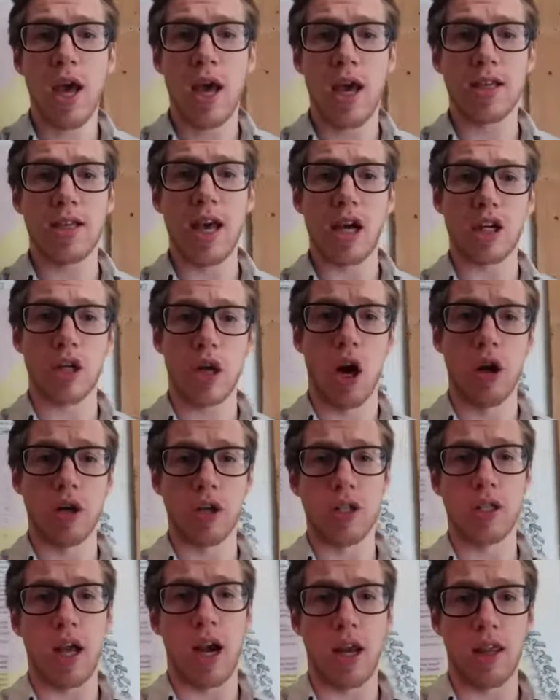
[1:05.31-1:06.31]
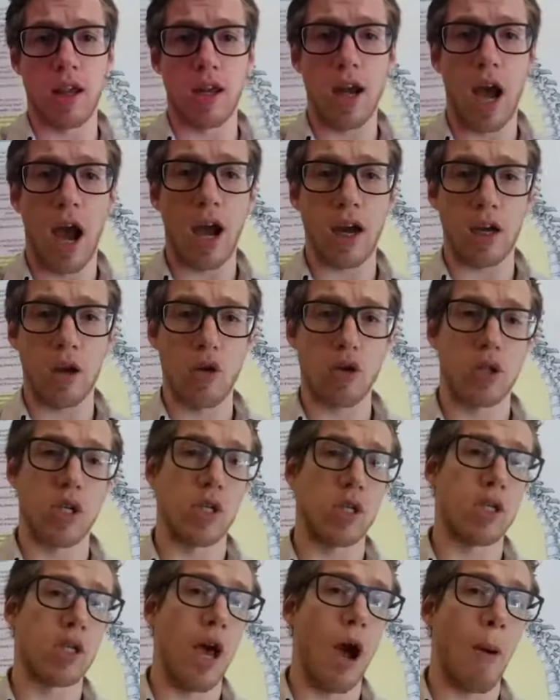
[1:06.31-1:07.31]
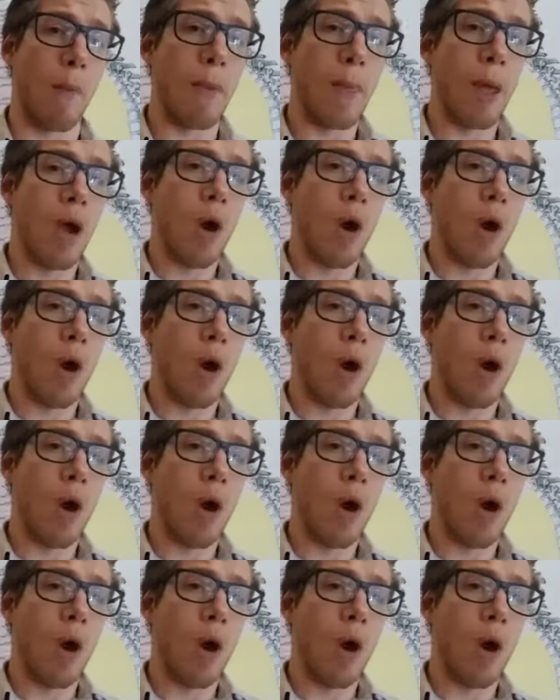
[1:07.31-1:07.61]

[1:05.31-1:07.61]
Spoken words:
is actually understanding the diagnosis. Now,